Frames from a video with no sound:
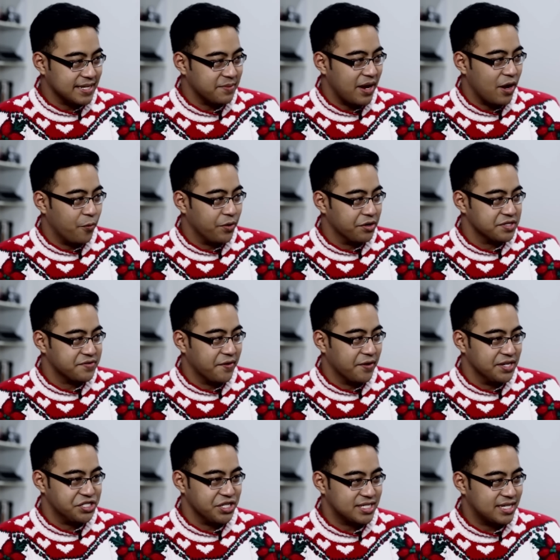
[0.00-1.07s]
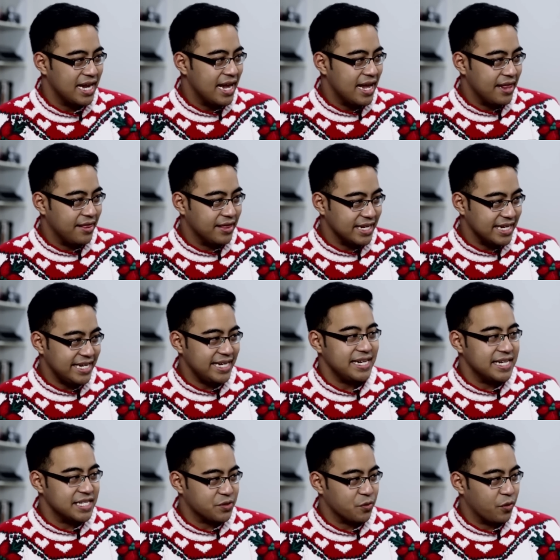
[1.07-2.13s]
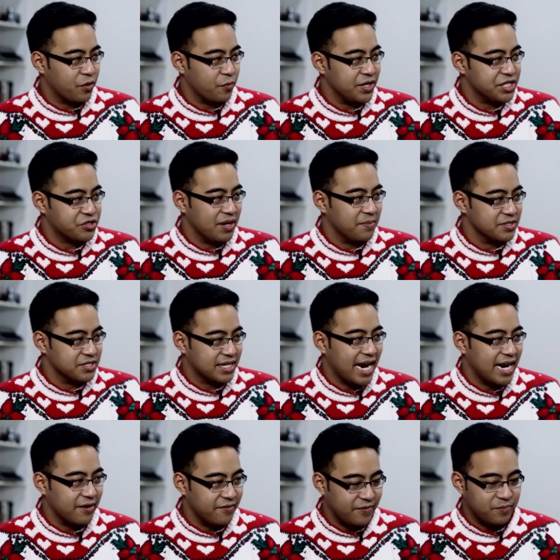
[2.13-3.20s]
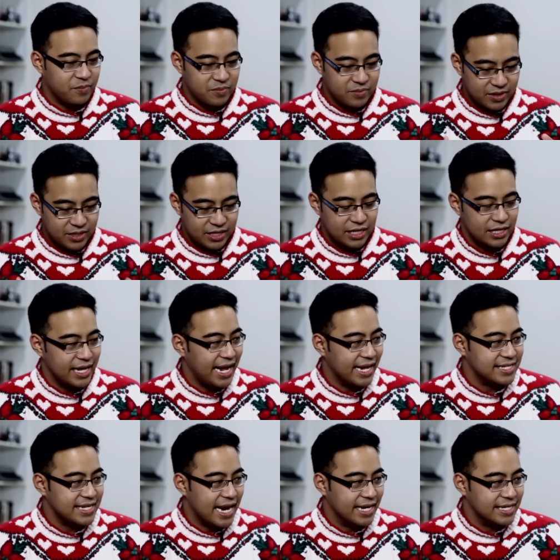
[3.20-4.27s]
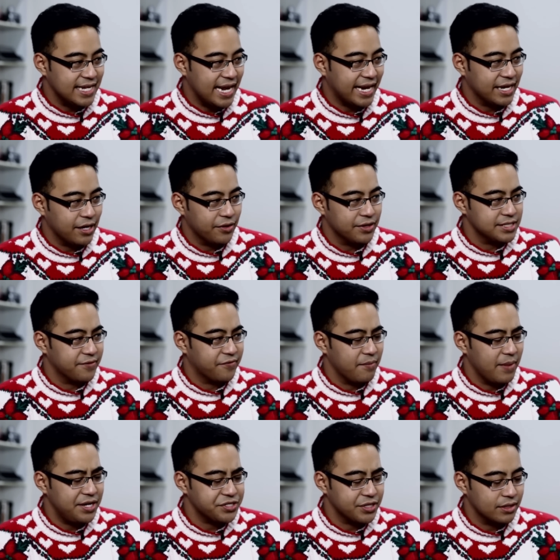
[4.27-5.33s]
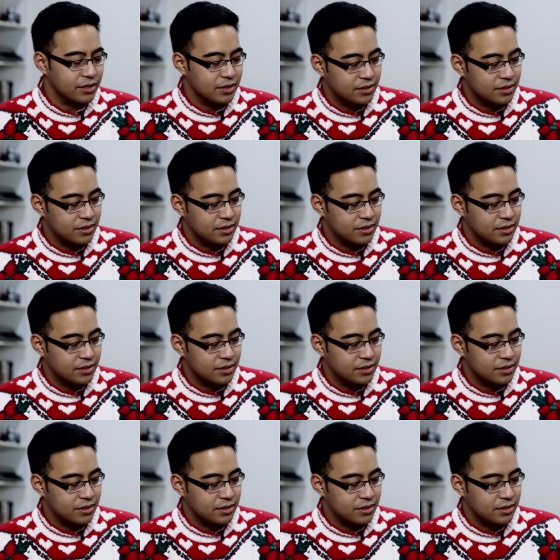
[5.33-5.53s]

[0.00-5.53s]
things about Windows Phone is just the ease with which you're able to kind of glance at and take in all this information.